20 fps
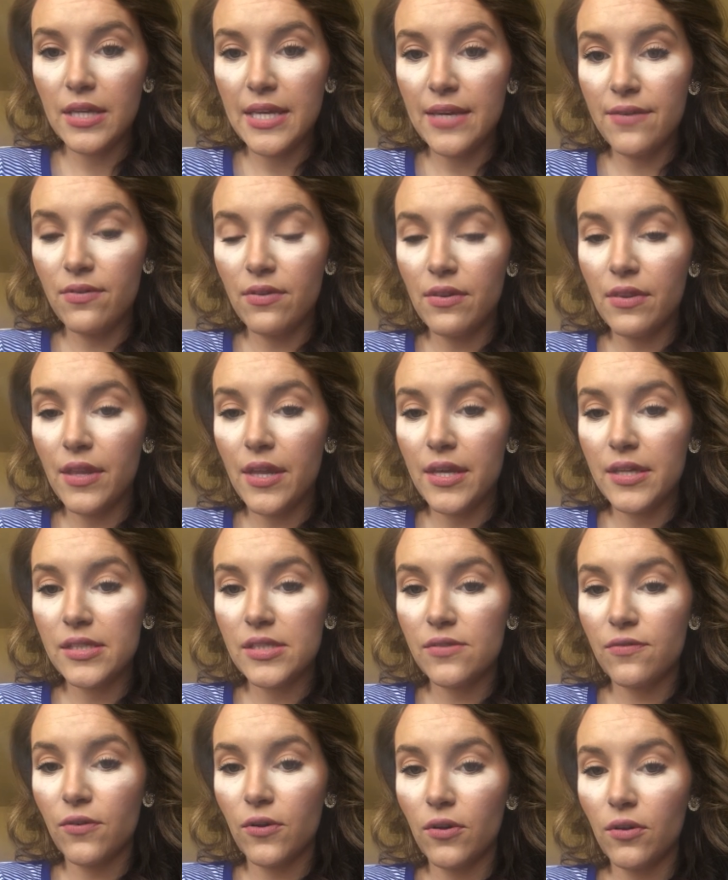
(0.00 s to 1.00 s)
Even
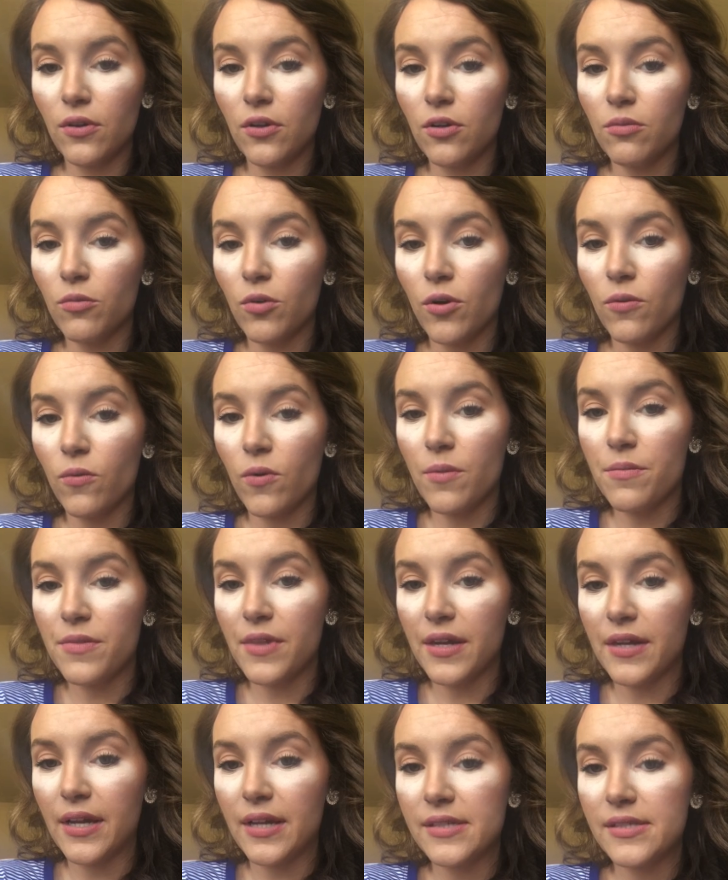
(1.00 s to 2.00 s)
this for a little more warmth,
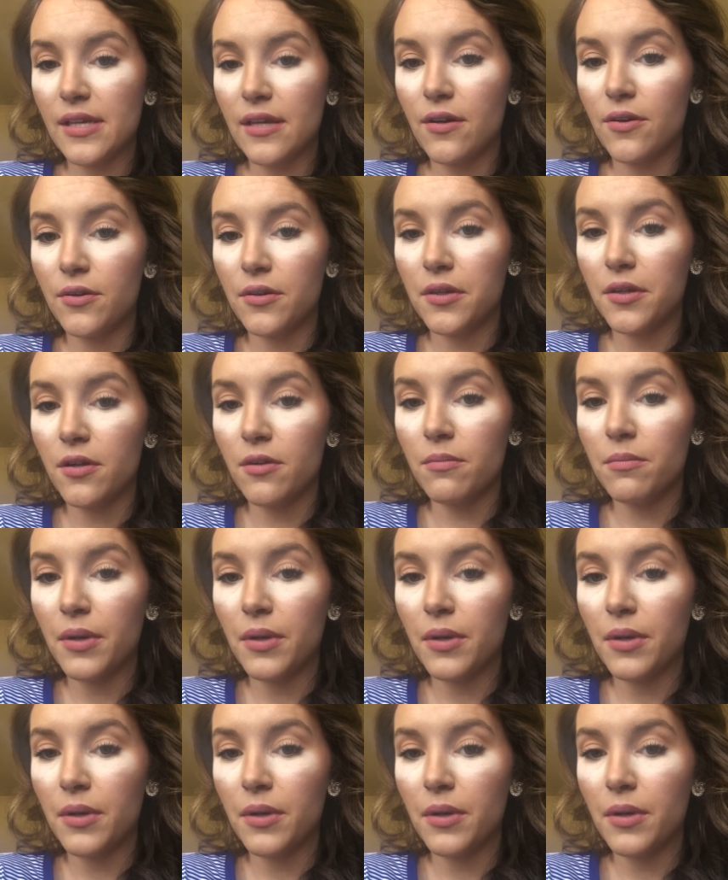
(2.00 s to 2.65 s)
like I said earlier.